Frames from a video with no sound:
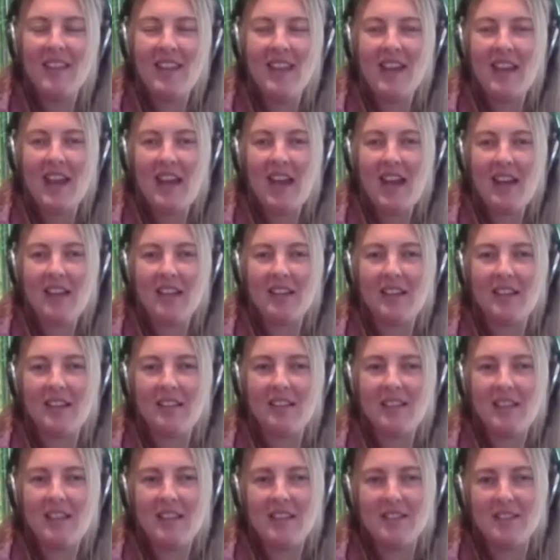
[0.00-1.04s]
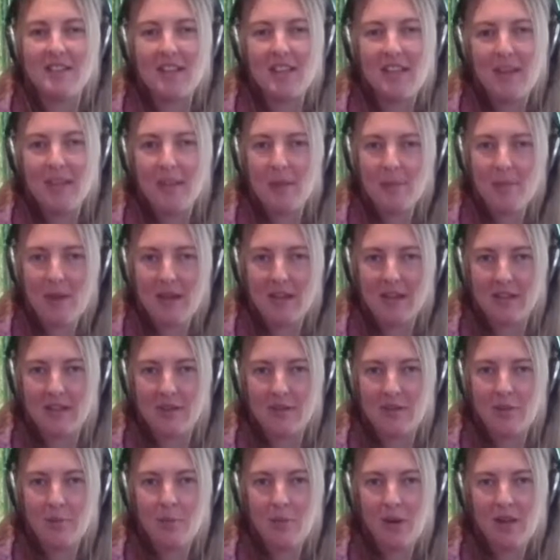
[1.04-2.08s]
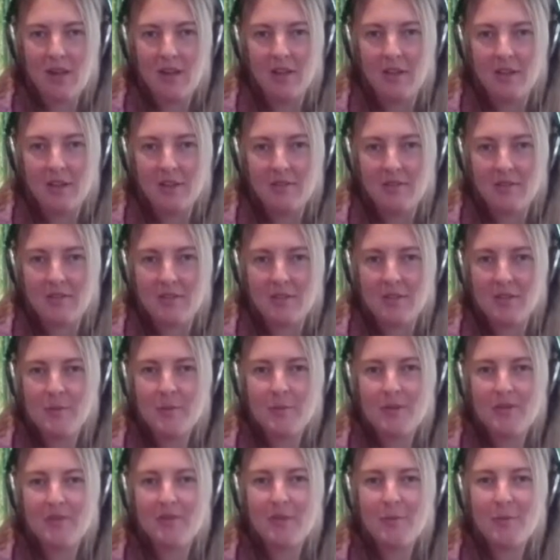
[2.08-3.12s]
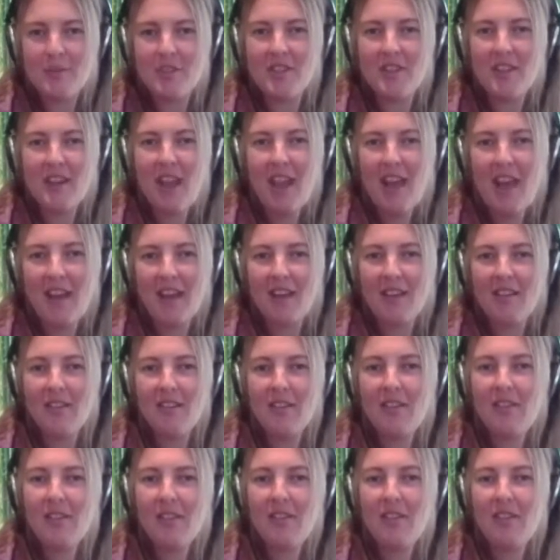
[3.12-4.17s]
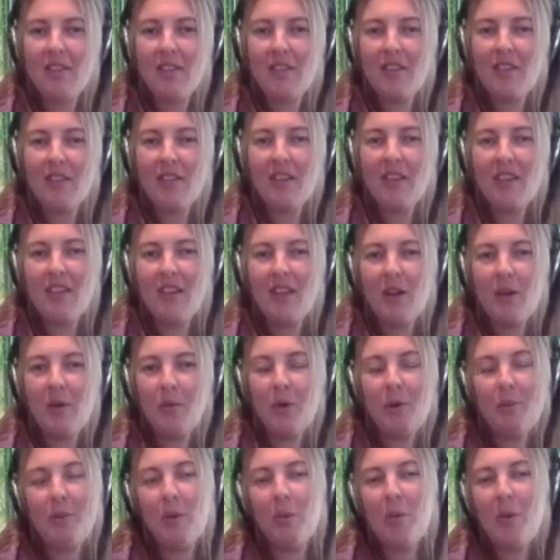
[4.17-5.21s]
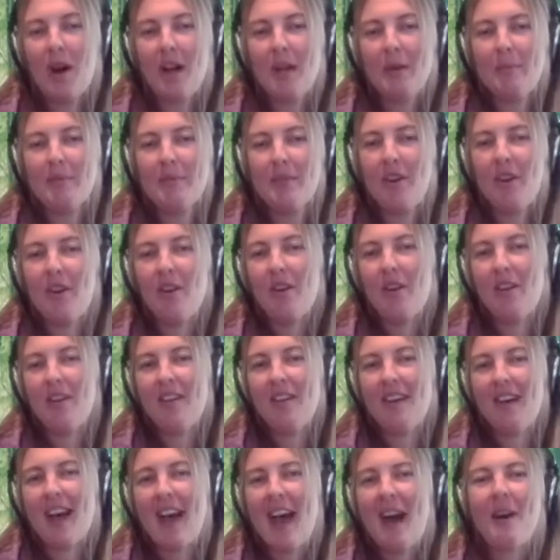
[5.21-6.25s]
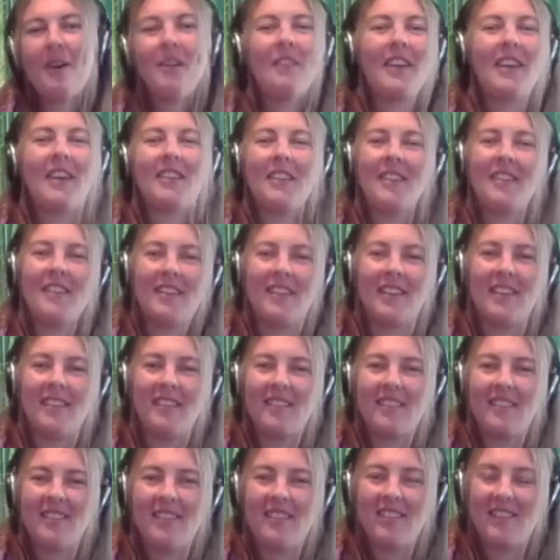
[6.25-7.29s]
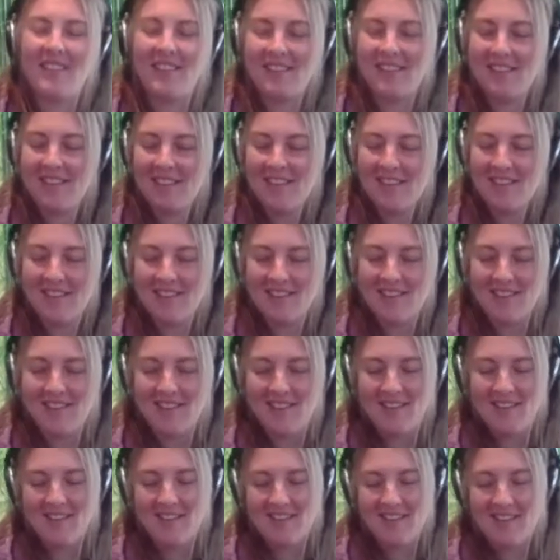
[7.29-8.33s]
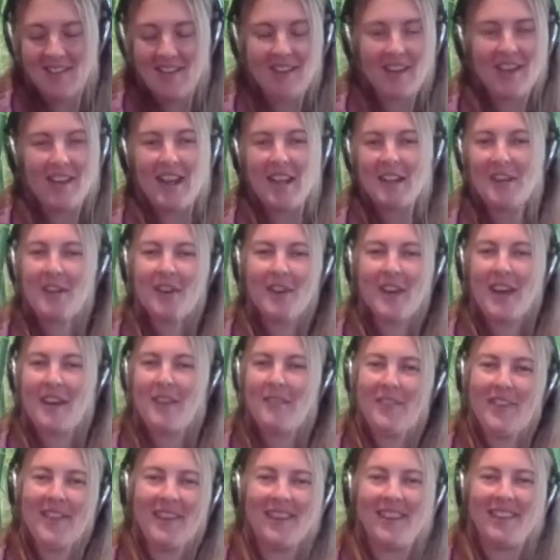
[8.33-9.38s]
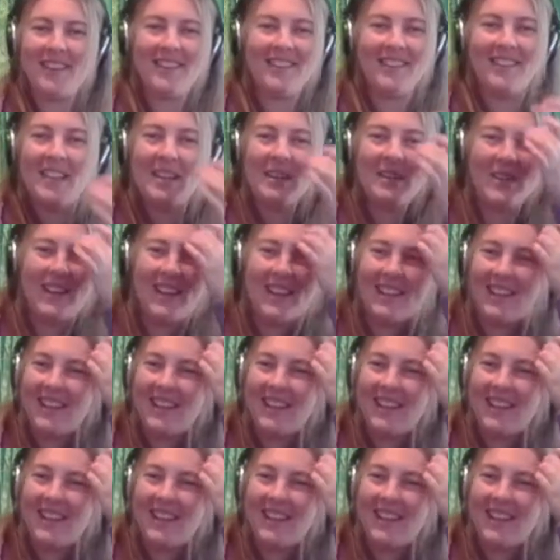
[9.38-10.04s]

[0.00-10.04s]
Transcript: and is in the bank while your subscription ends will be wiped out of existence. And I can't have that. No way.